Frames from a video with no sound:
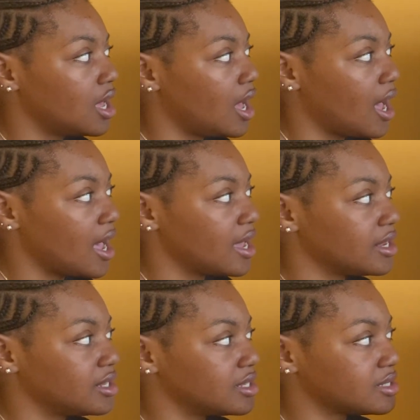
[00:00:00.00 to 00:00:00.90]

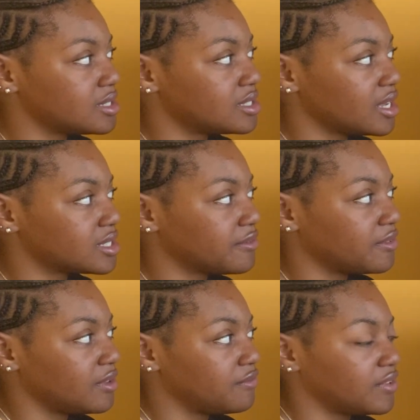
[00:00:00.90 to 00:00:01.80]
and this is negative
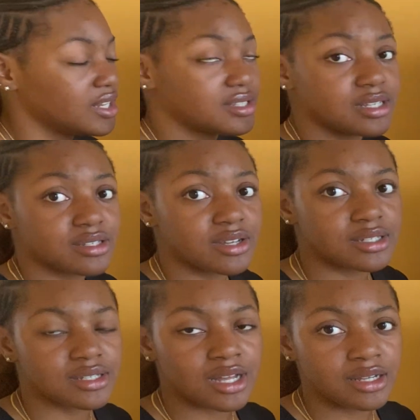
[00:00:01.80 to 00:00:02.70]
infinity. So
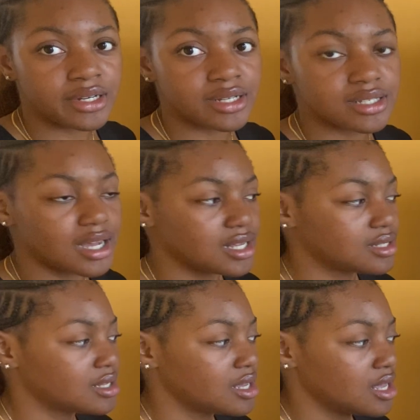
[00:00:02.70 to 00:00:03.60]
it's telling us that
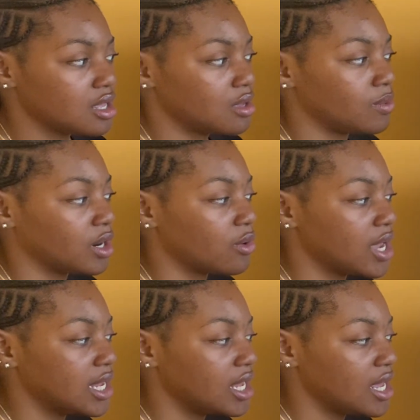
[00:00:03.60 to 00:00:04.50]
we're
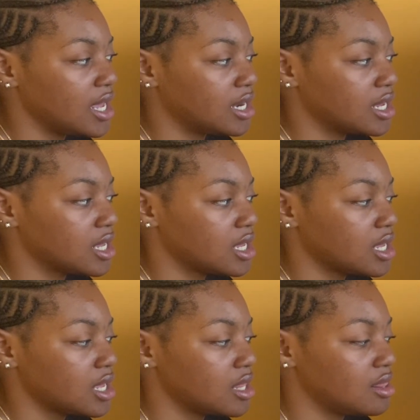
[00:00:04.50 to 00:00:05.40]
going in
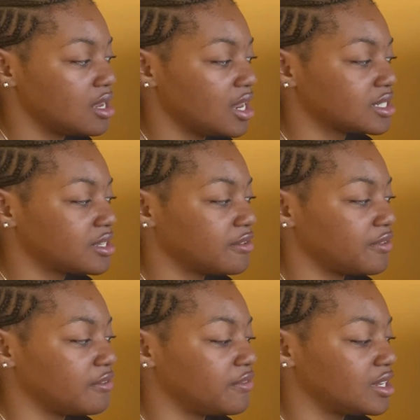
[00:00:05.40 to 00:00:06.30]
the negative
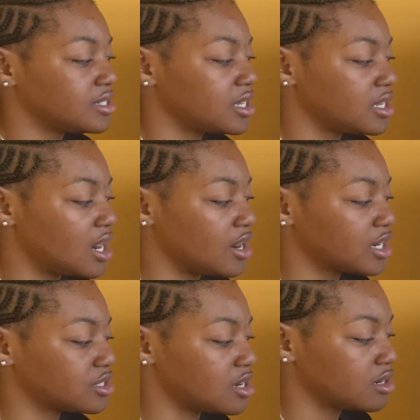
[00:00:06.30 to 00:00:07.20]
infinity
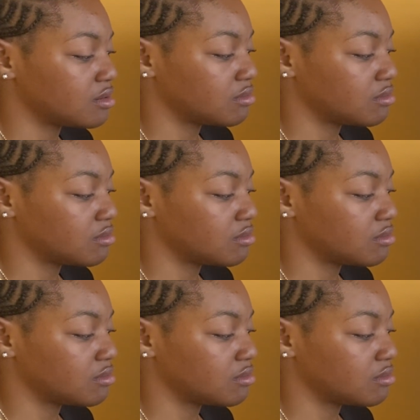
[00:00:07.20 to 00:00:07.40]
direction.